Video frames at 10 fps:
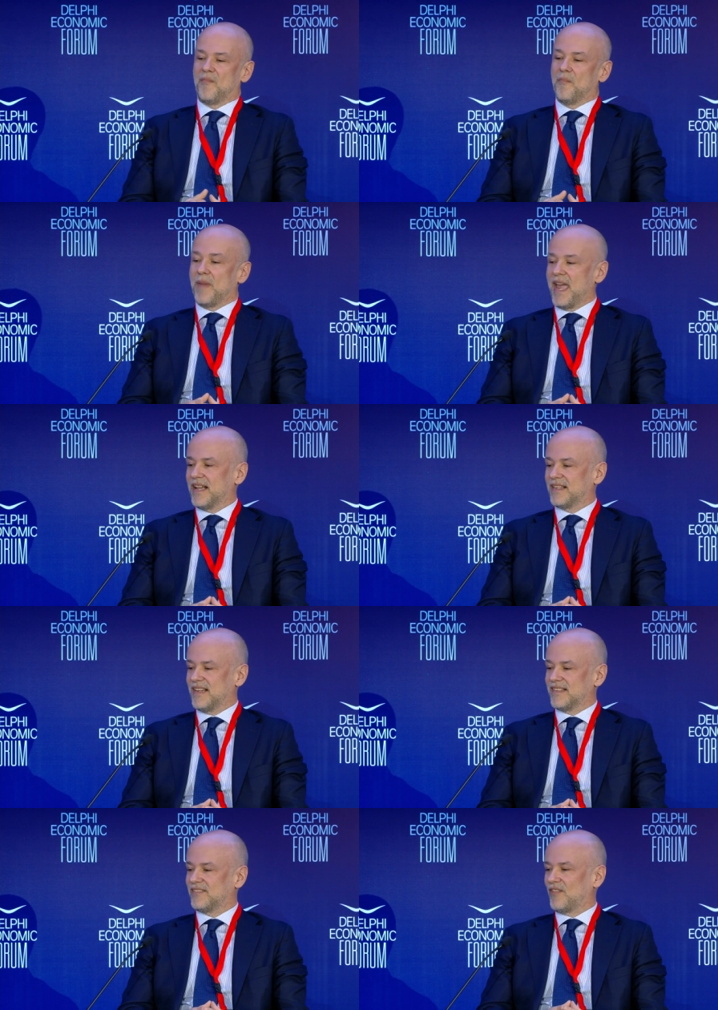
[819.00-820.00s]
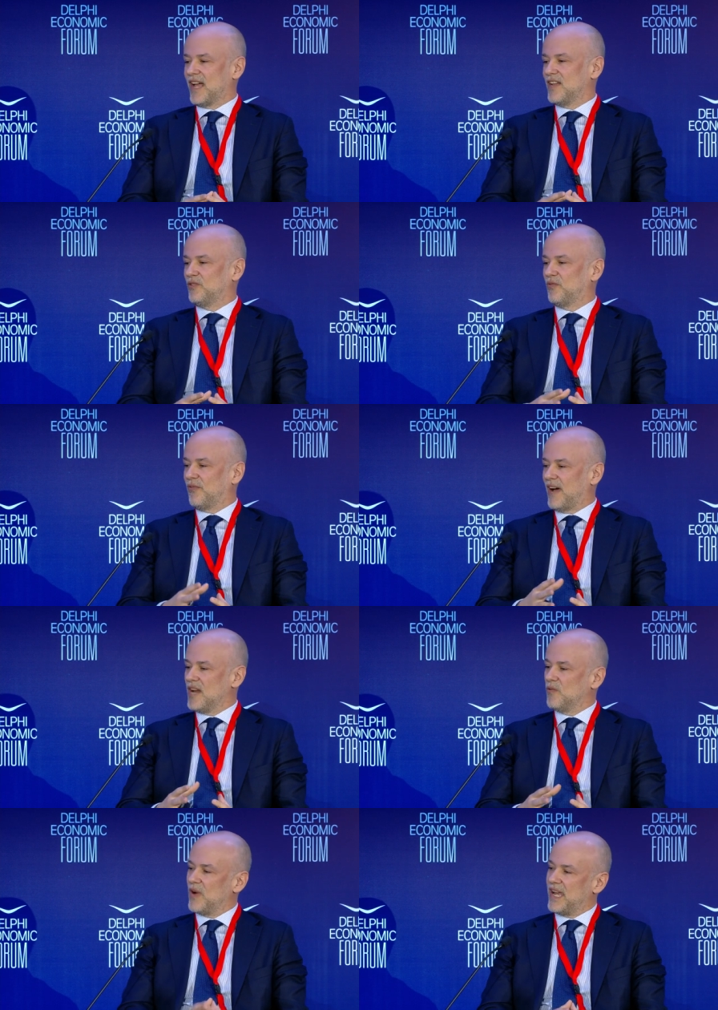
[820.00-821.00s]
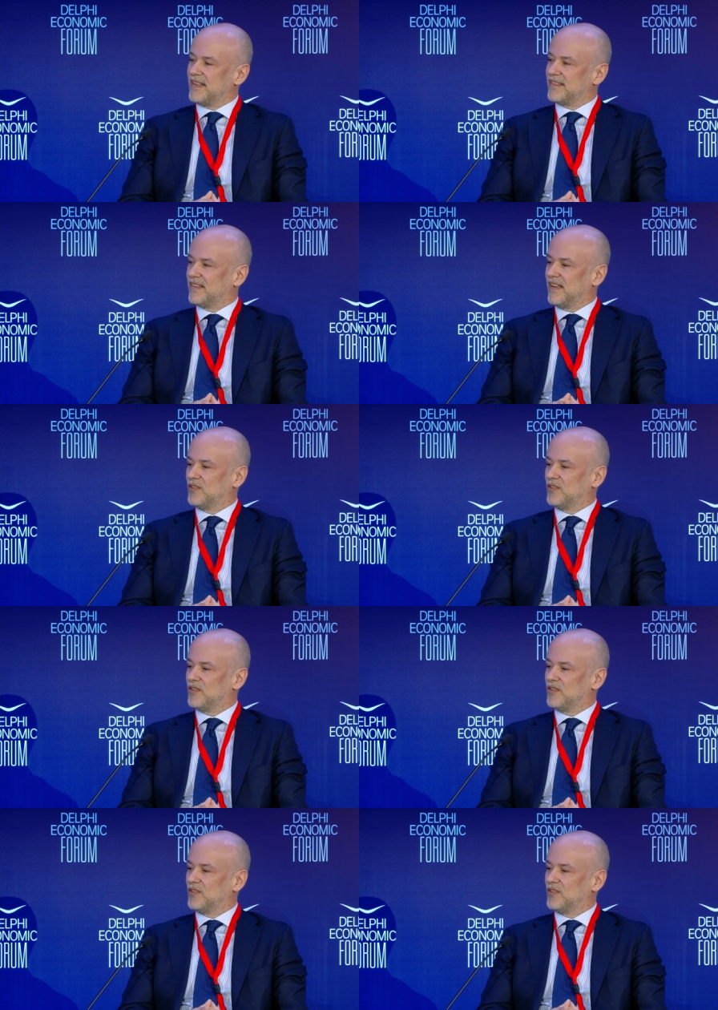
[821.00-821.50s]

makes us trying to find ways